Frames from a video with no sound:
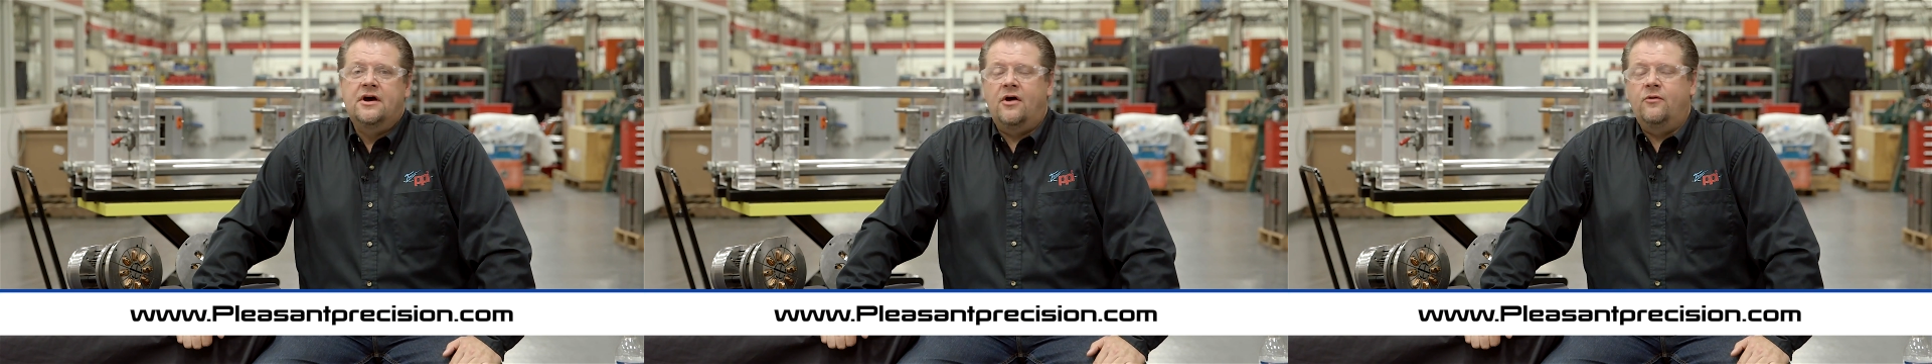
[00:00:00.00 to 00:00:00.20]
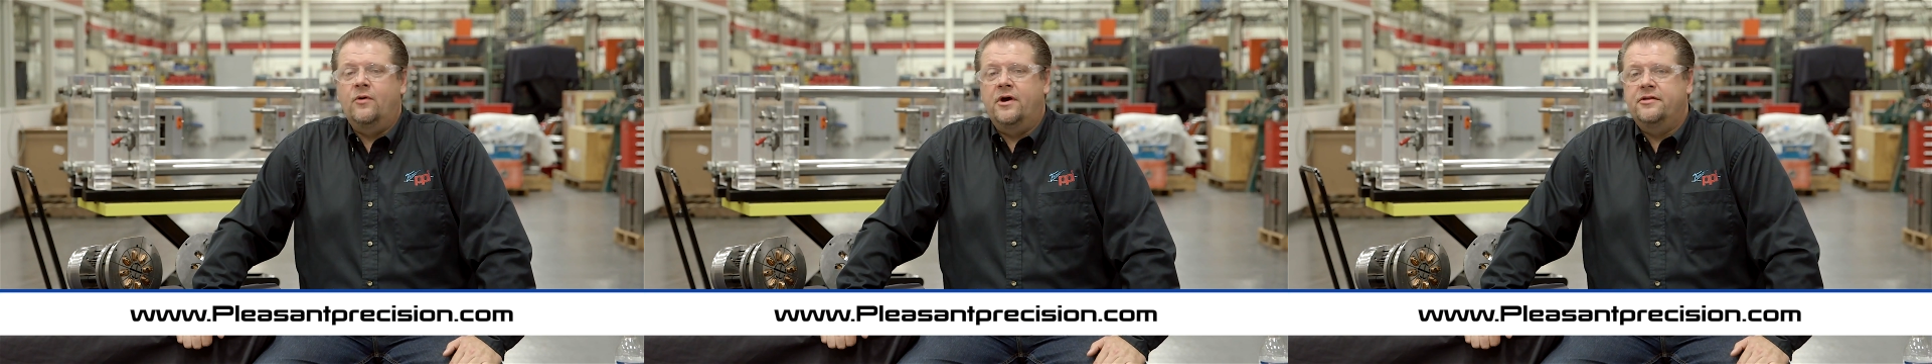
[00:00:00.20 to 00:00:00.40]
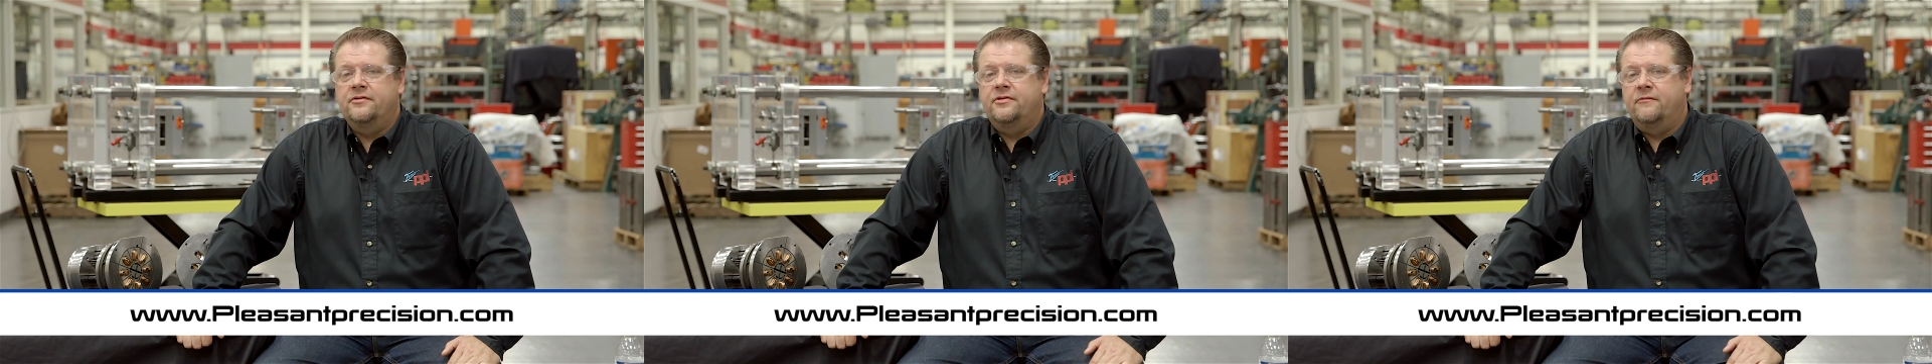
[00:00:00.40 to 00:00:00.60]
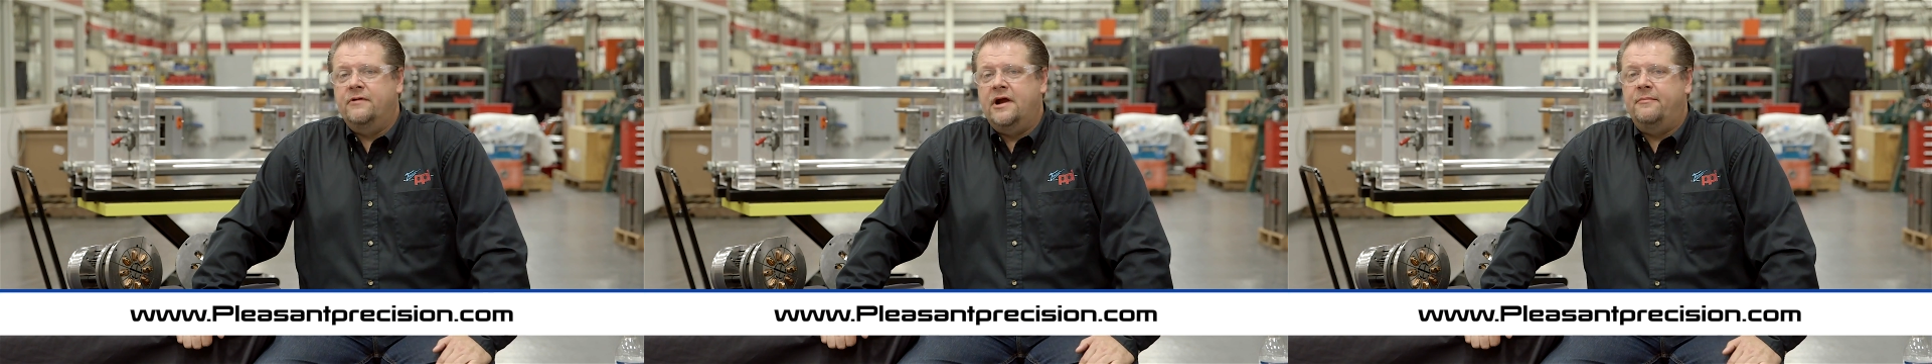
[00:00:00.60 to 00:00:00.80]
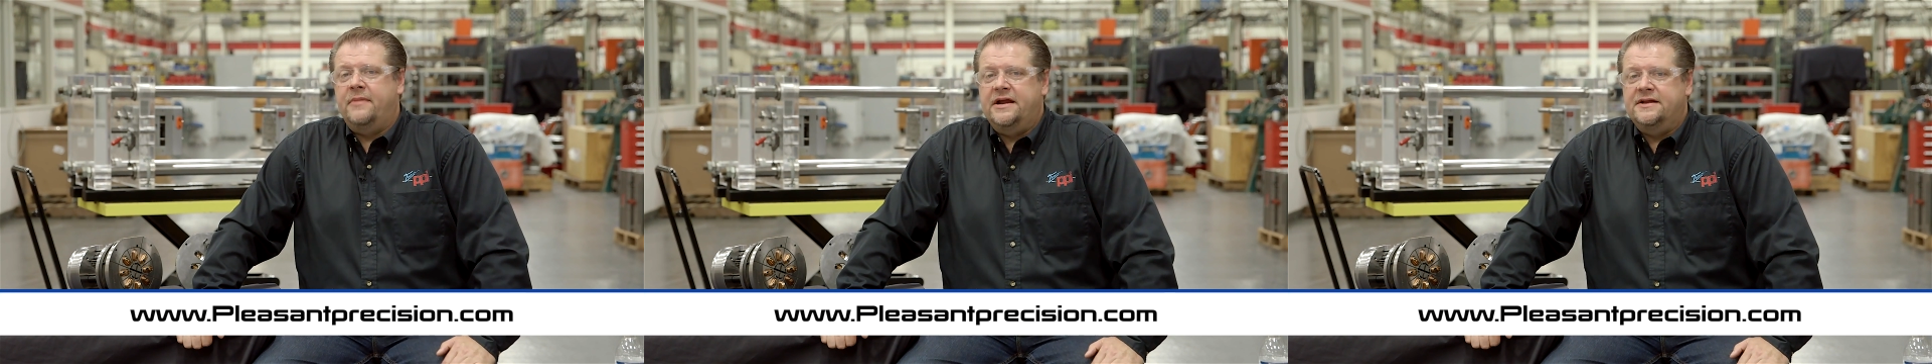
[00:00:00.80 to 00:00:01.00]
on whether the
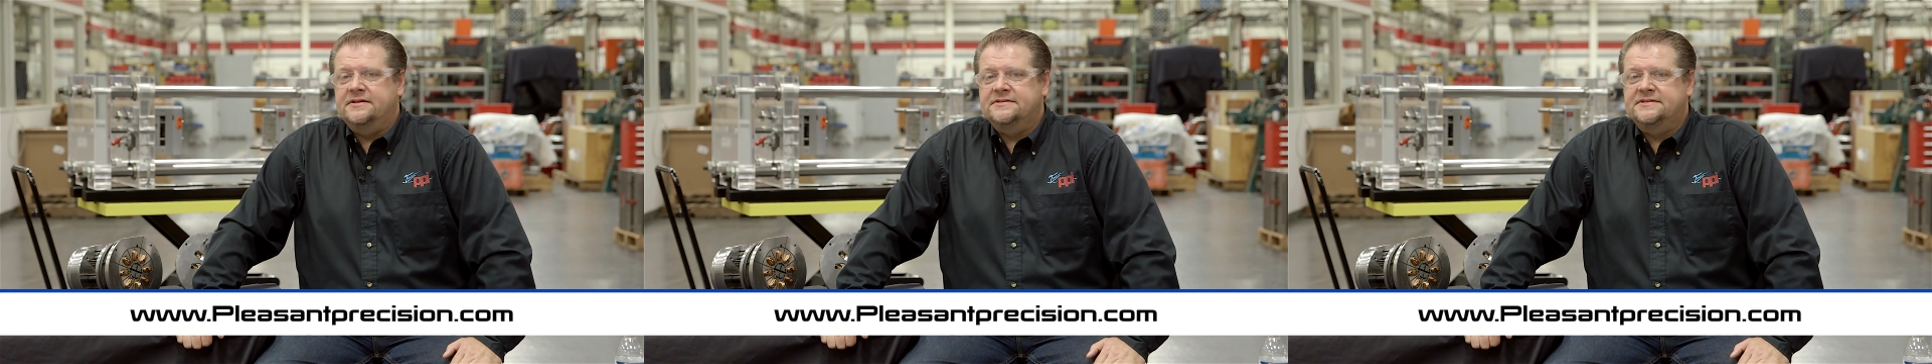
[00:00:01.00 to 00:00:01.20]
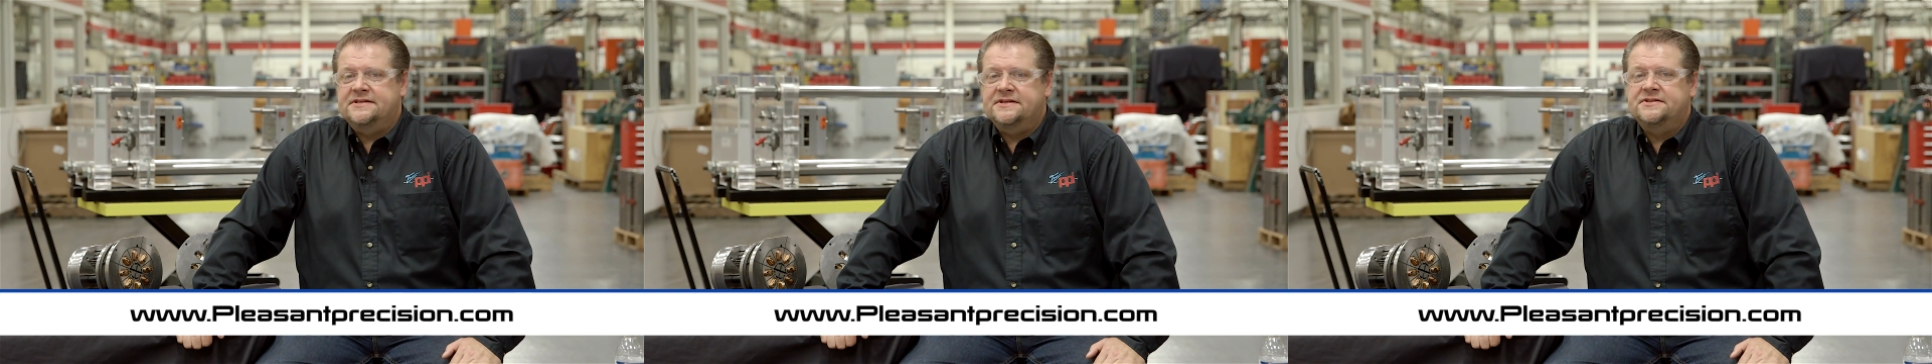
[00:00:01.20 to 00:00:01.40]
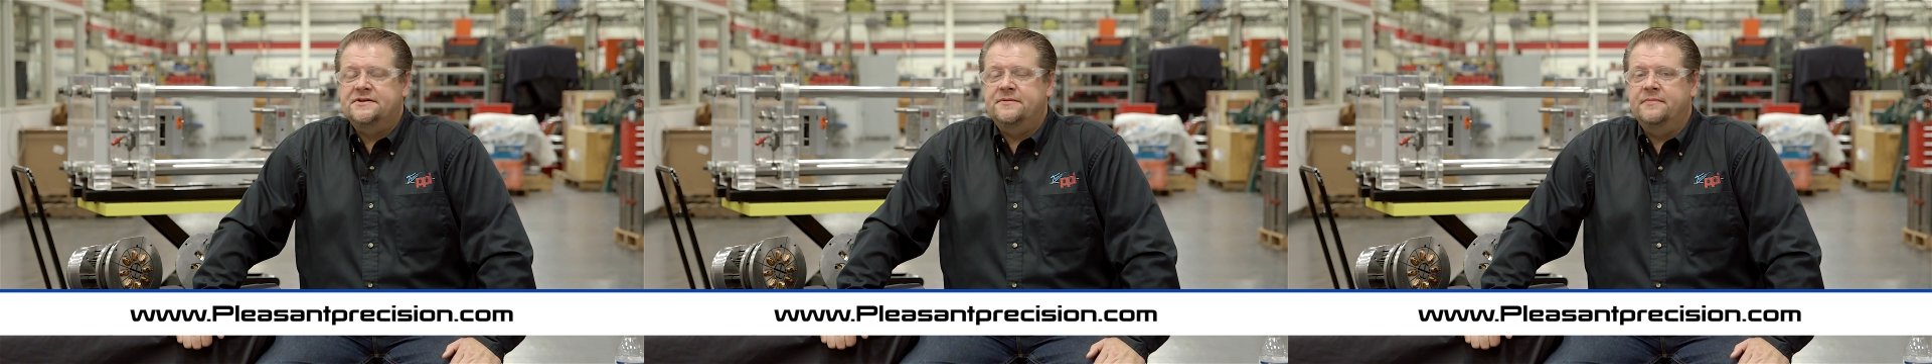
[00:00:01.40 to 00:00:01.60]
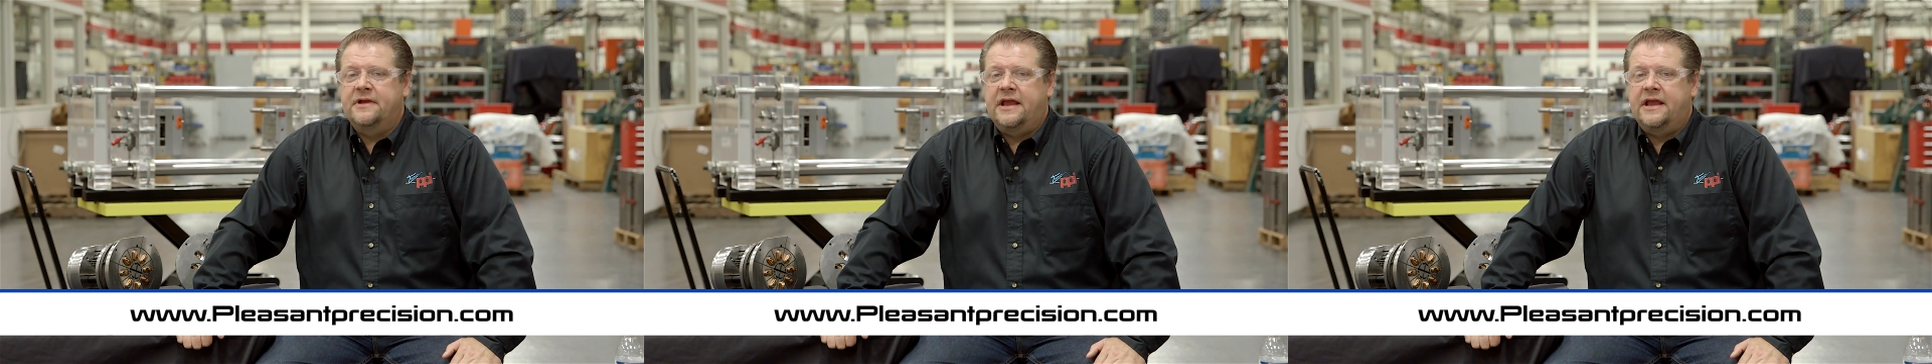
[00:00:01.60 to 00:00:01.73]
RoundMate system